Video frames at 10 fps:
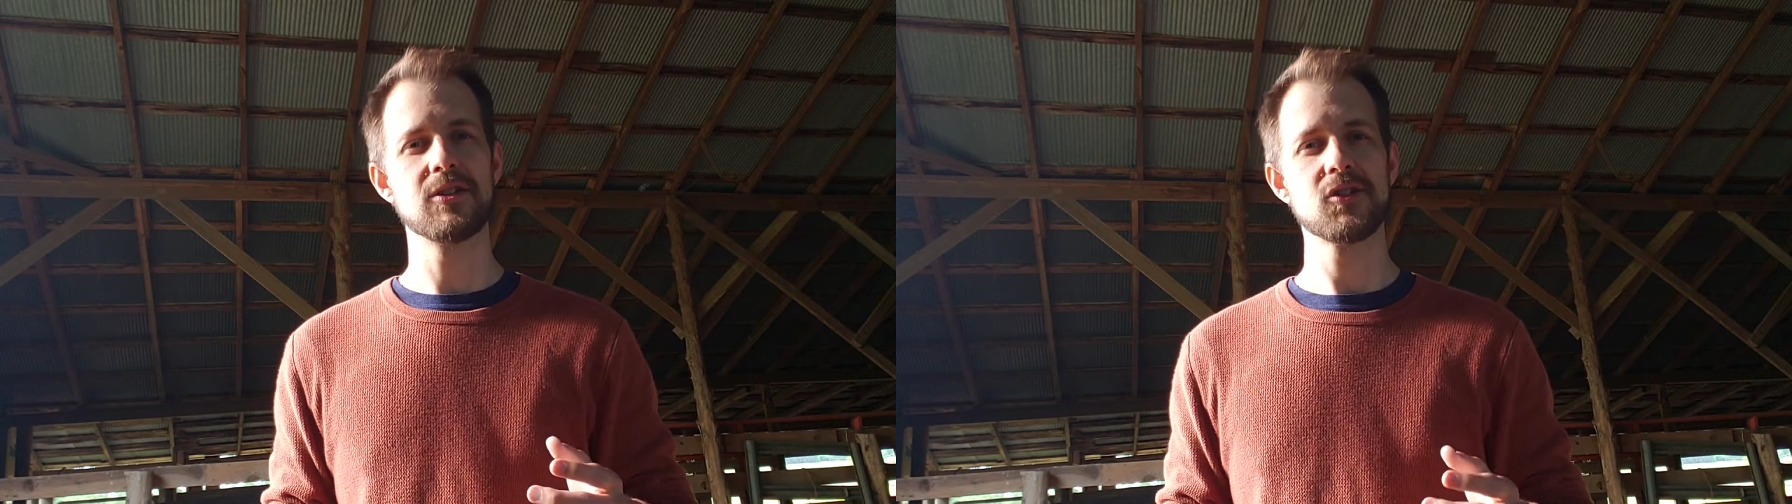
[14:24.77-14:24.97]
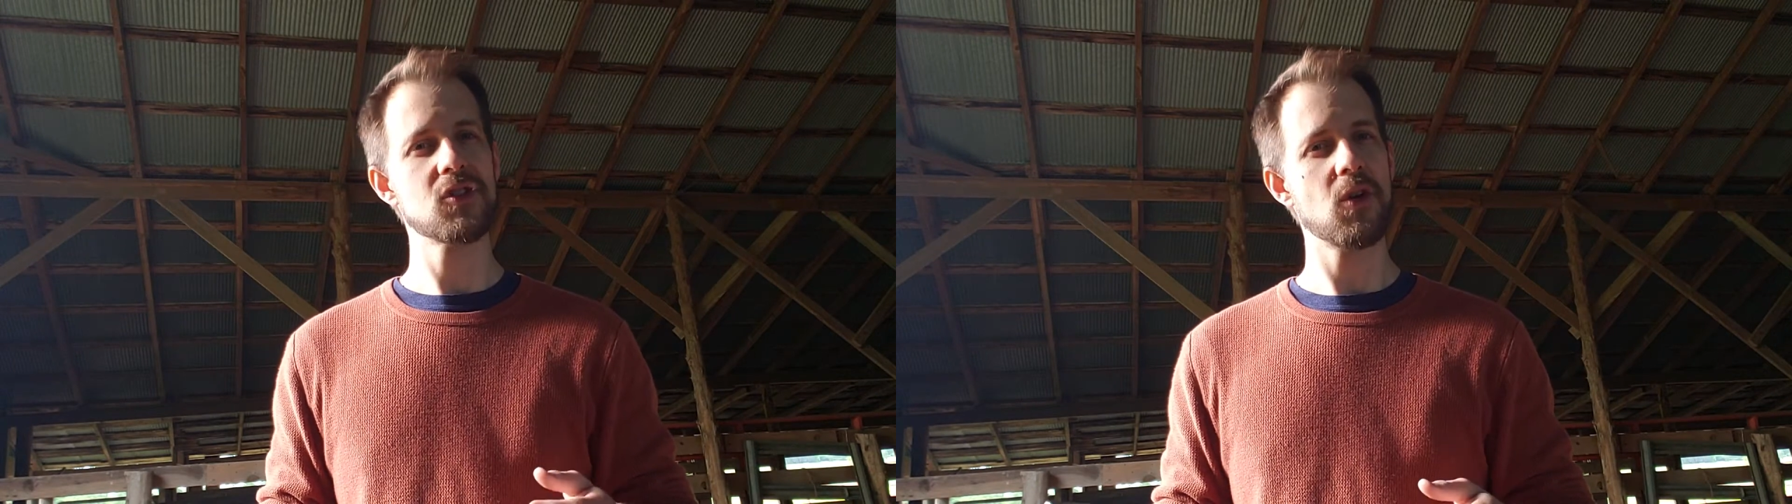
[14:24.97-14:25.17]

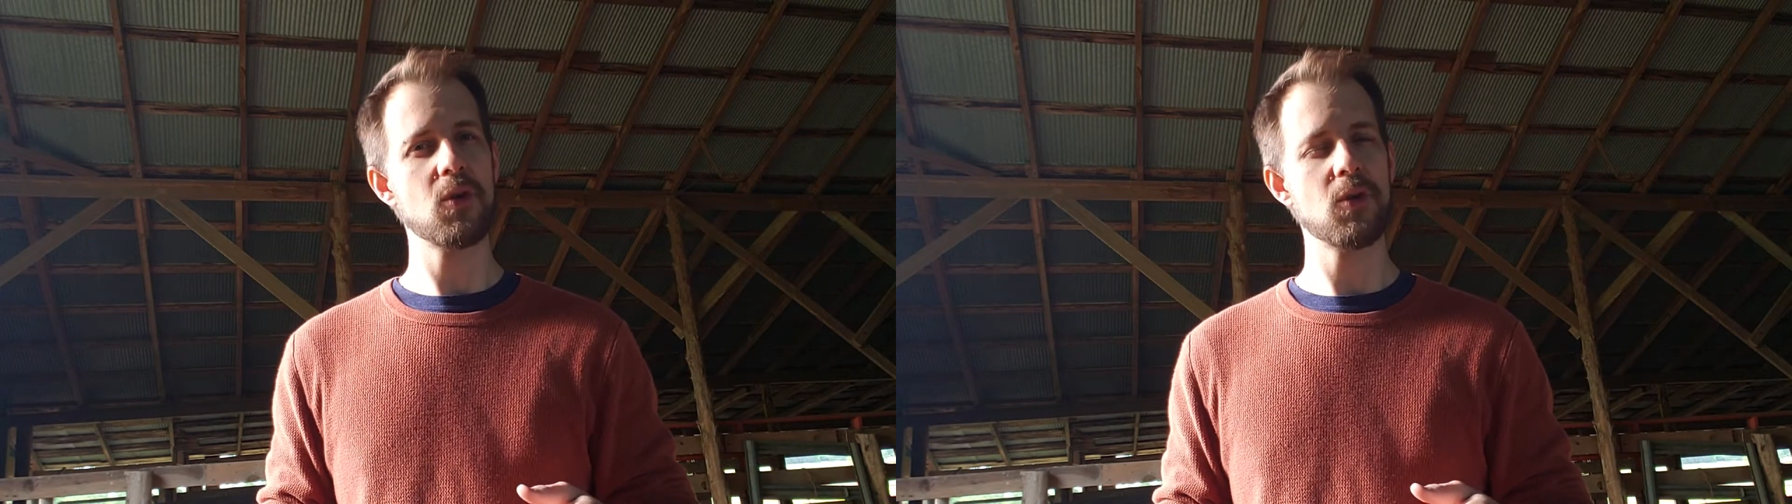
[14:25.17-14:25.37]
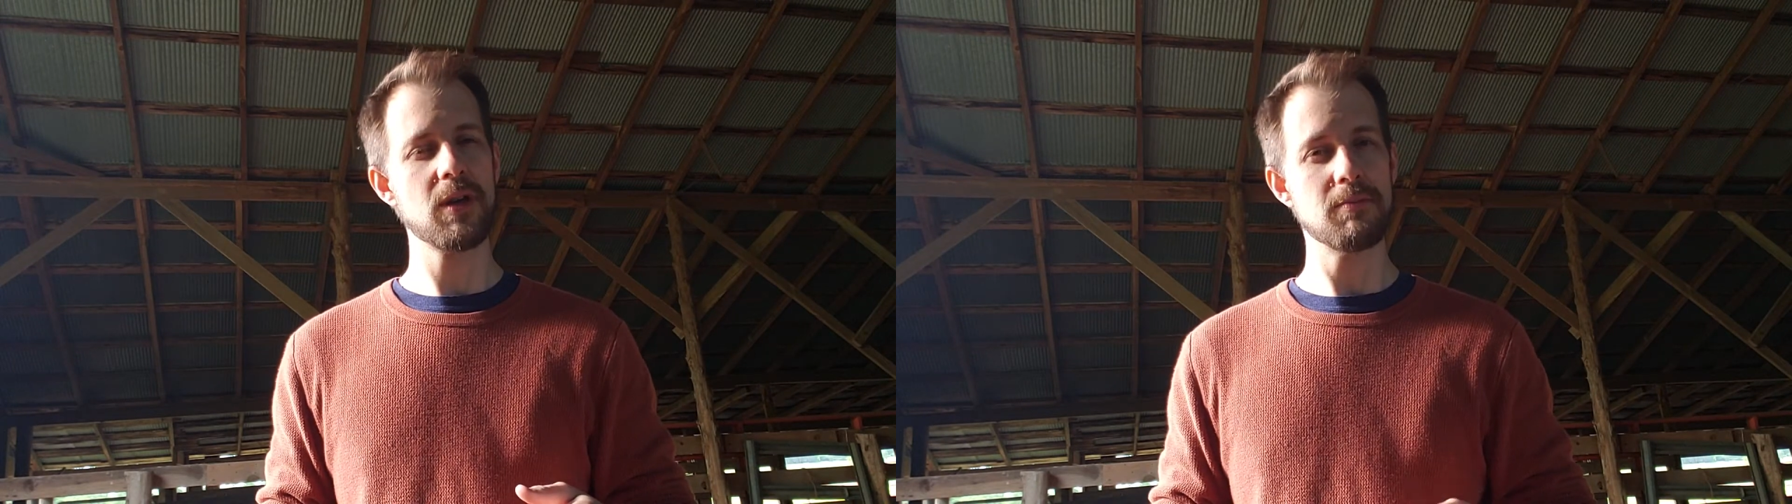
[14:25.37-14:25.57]

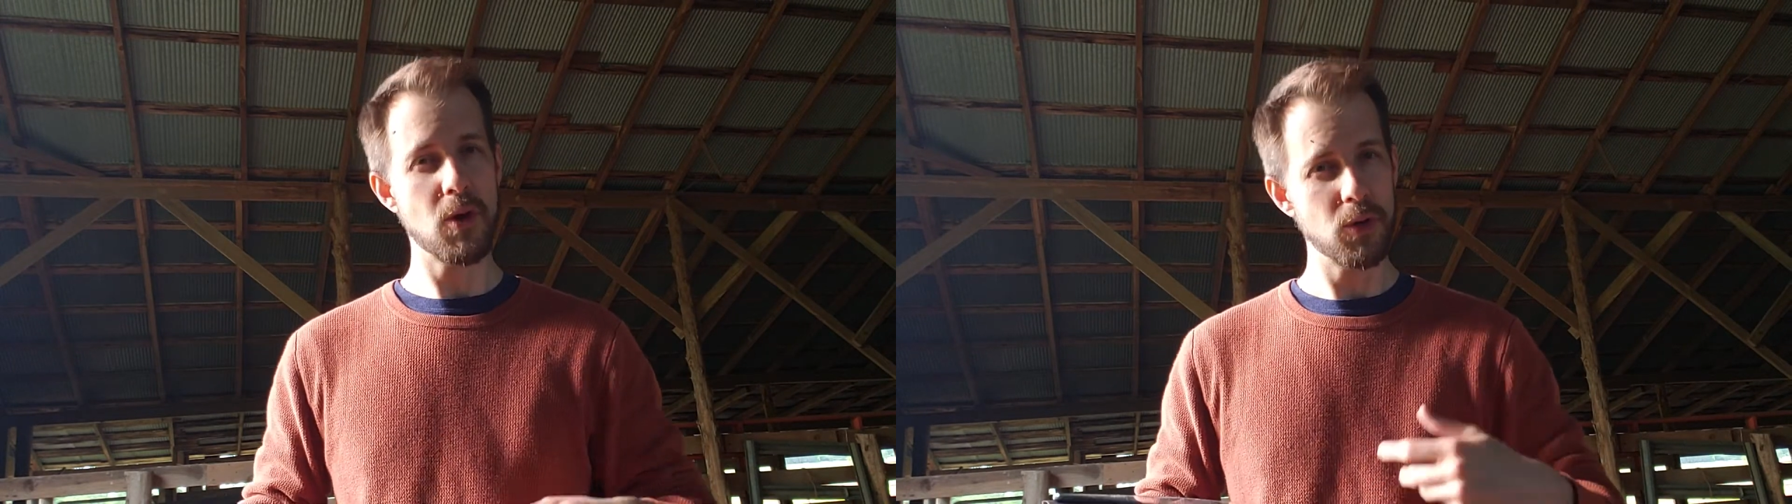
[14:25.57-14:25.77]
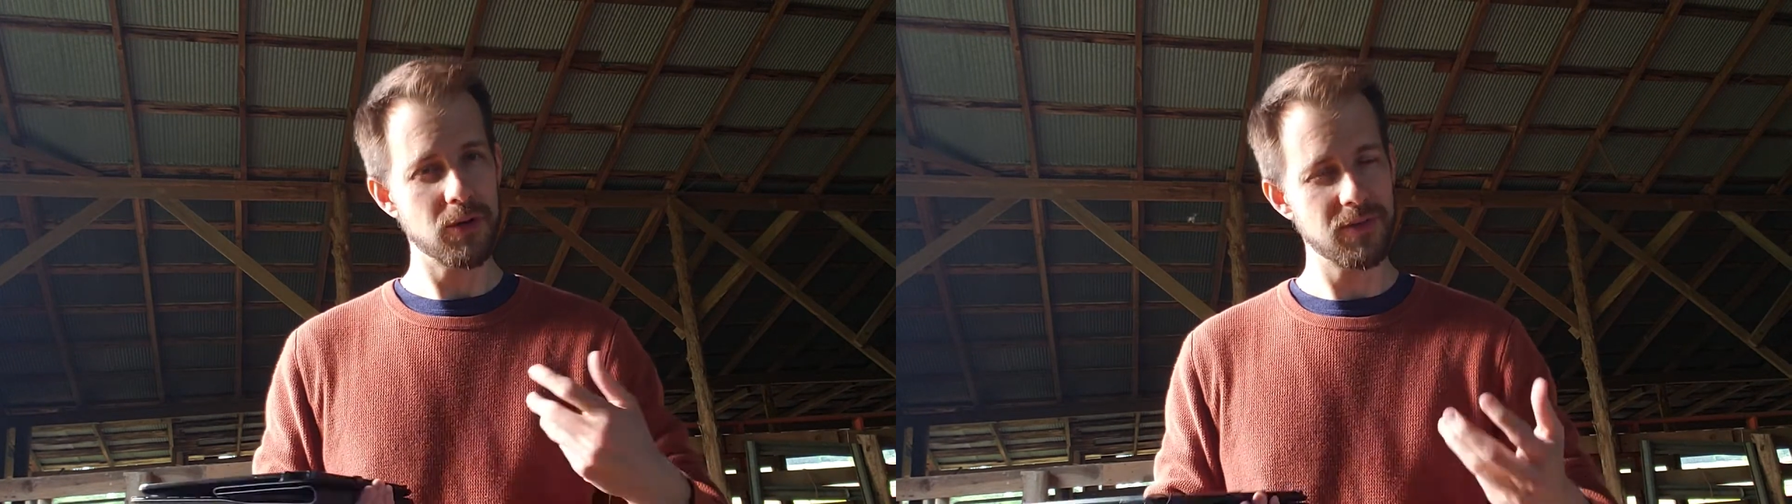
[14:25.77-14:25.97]
so
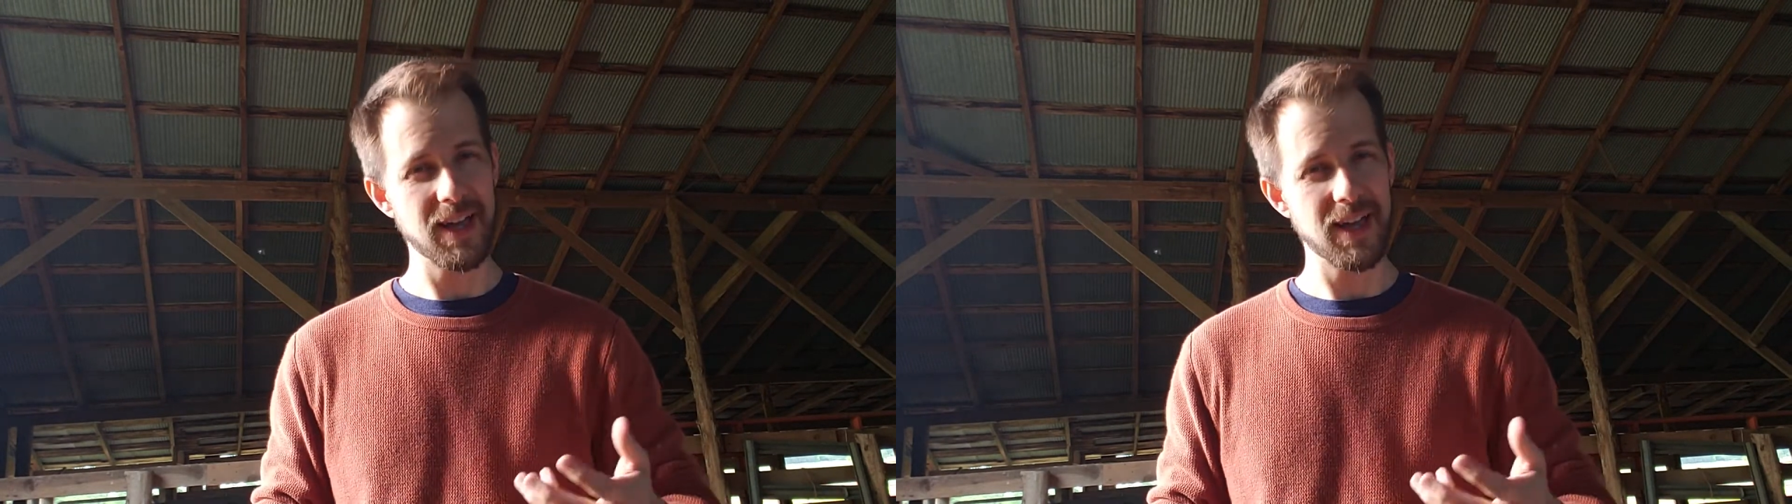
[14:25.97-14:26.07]
emotive